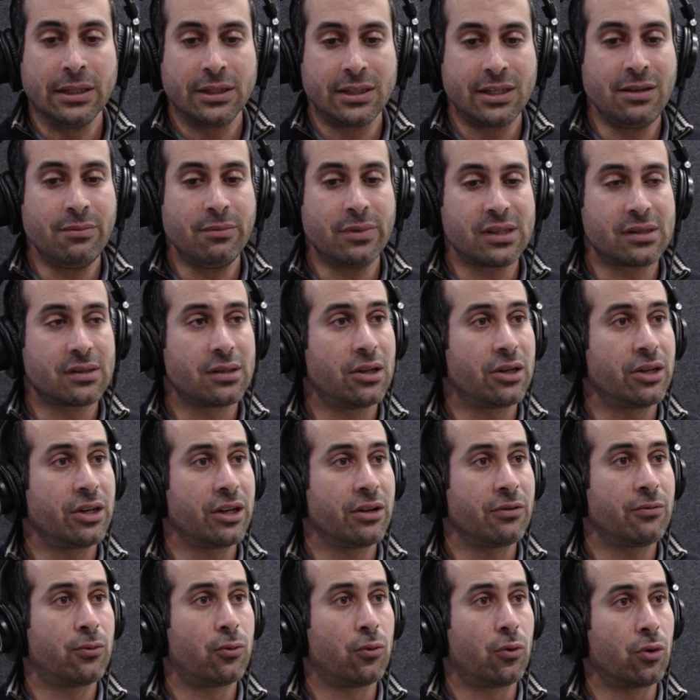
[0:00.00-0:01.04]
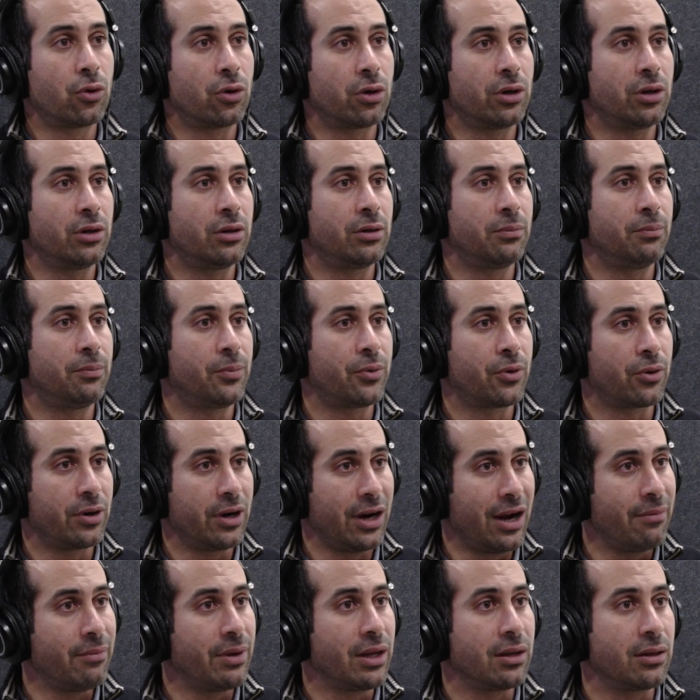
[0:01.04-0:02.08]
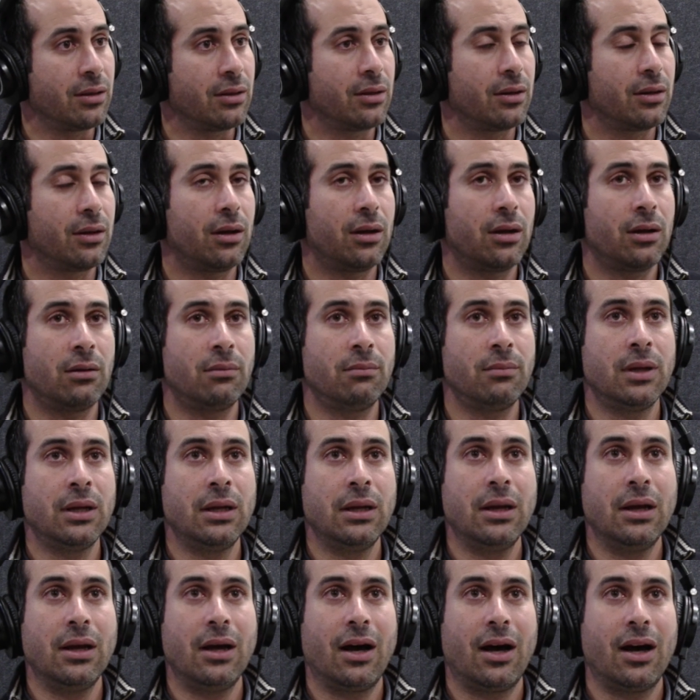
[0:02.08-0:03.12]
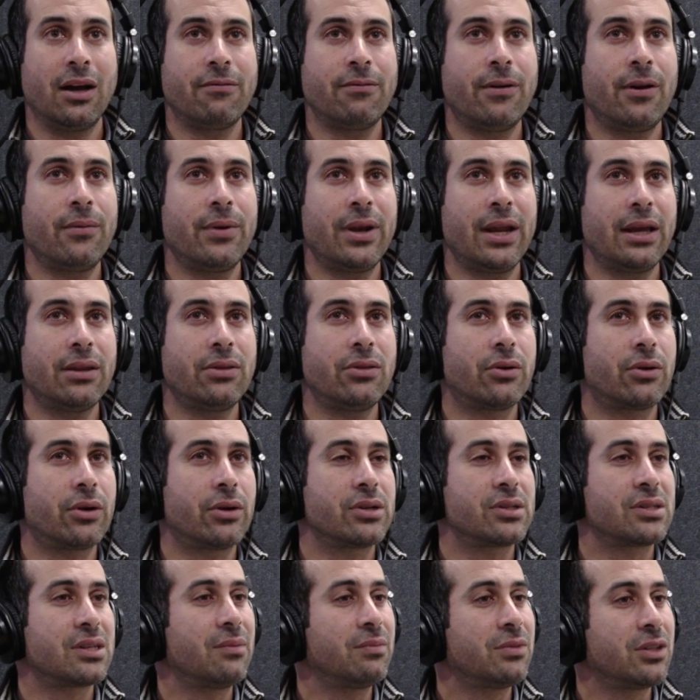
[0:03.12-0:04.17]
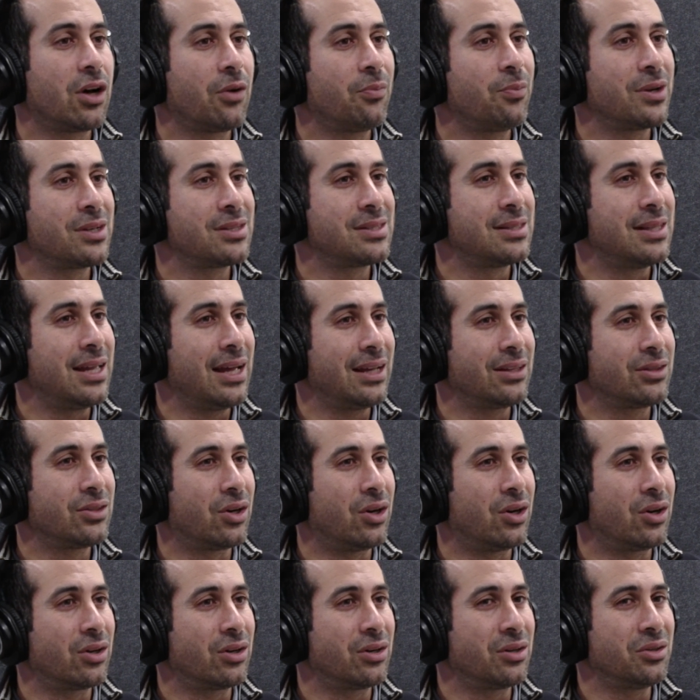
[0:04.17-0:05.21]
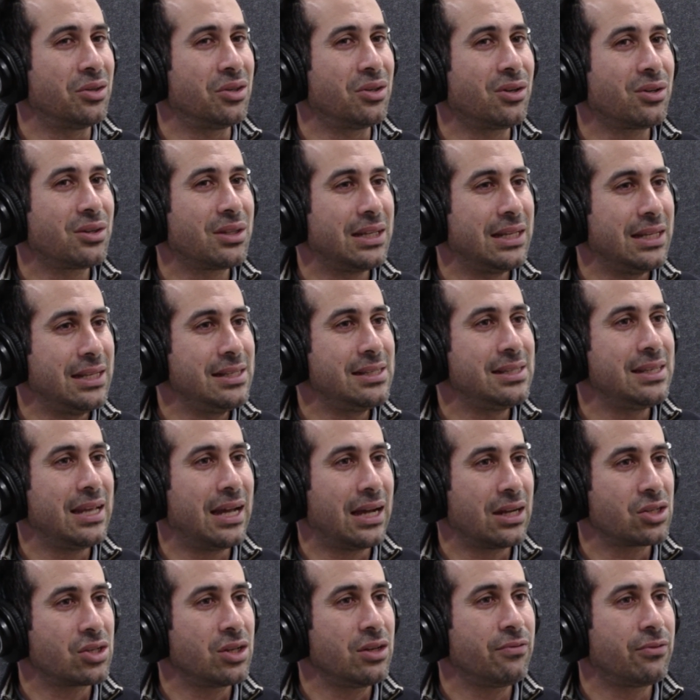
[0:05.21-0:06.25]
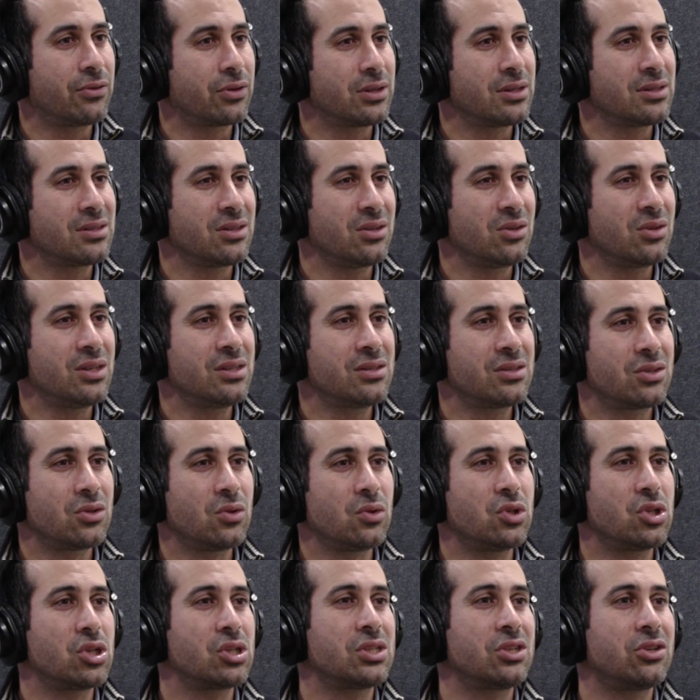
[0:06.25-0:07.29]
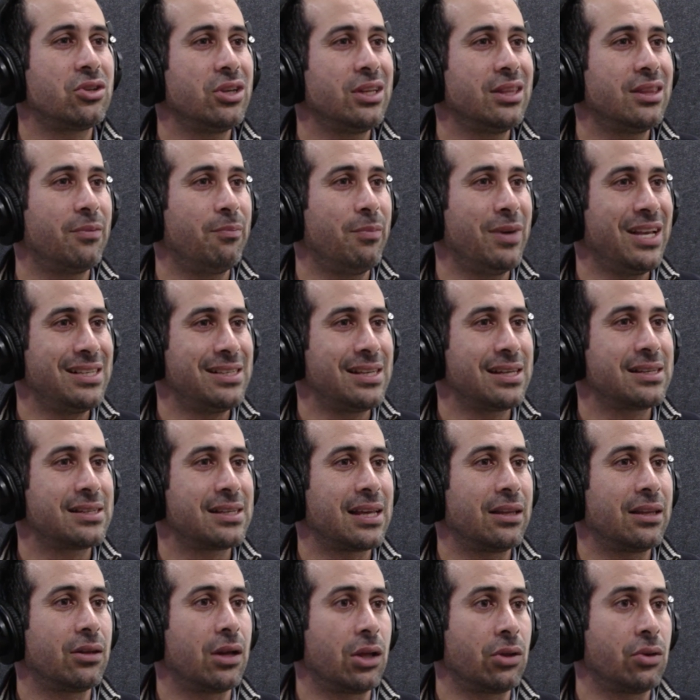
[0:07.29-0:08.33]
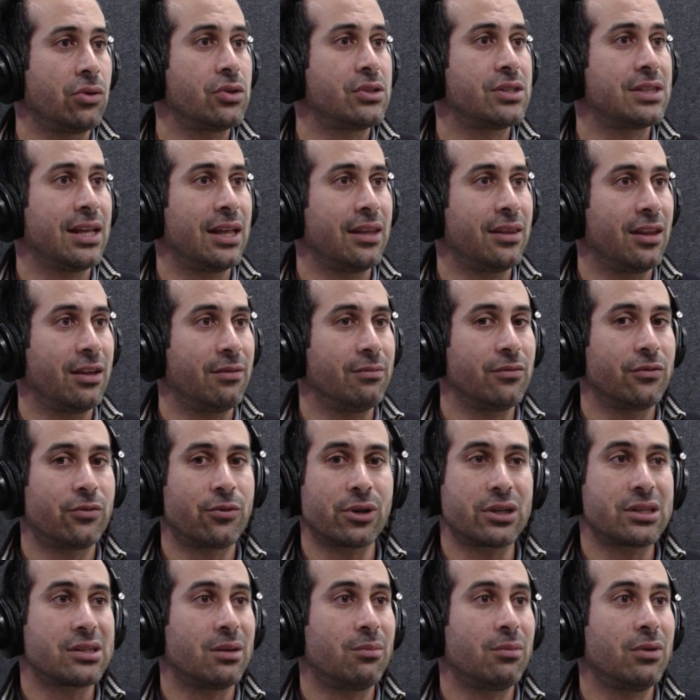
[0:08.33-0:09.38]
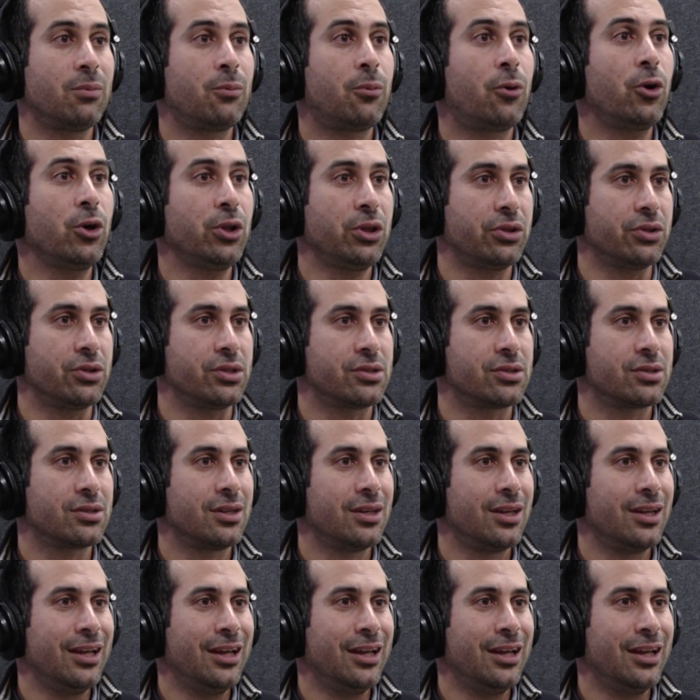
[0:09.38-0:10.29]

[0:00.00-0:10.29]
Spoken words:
team-based learning for programming. I found that there are some topics that are not easy actually for the students to just read the basics and understand them. For example, pointers.